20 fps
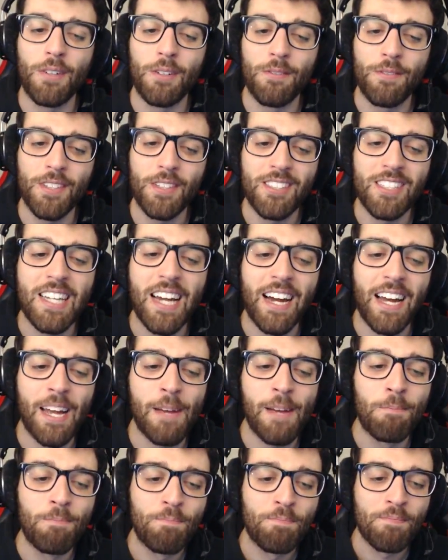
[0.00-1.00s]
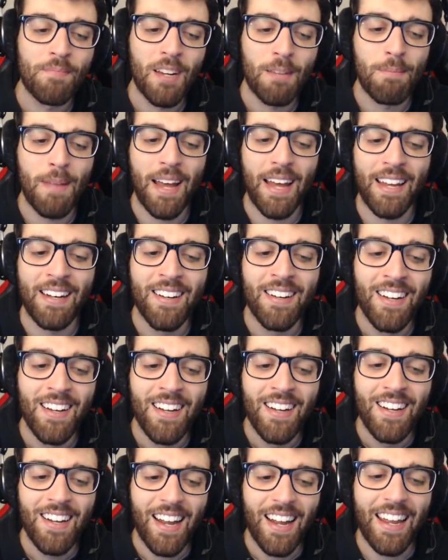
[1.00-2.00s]
This game, man,
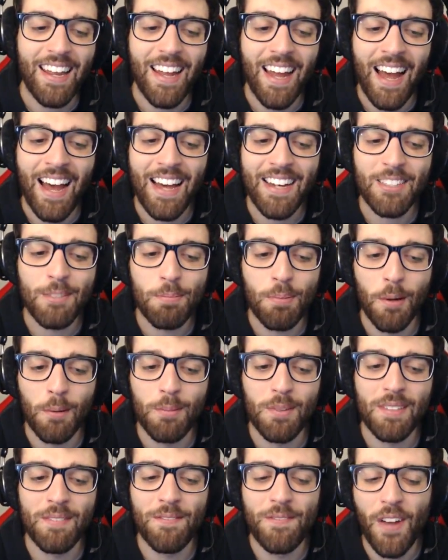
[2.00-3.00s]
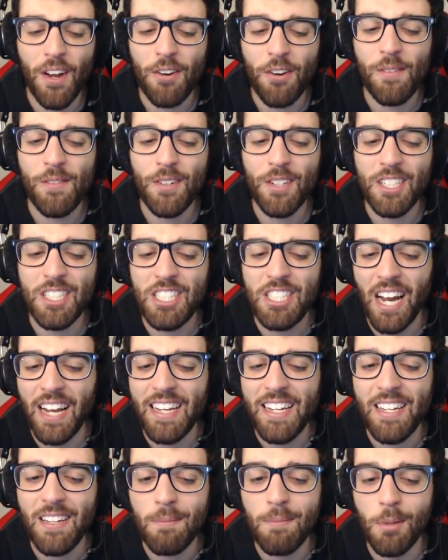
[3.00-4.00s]
it had its problem, very, very
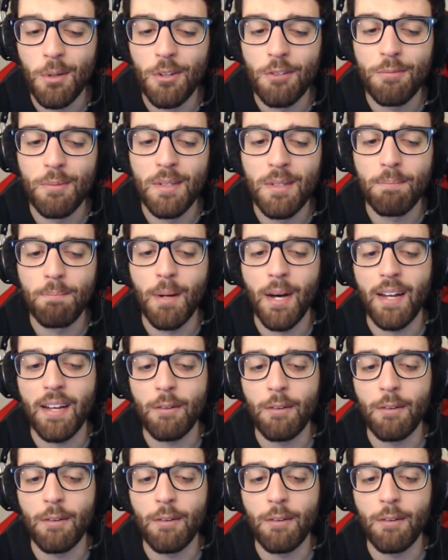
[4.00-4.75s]
janky movement, but it was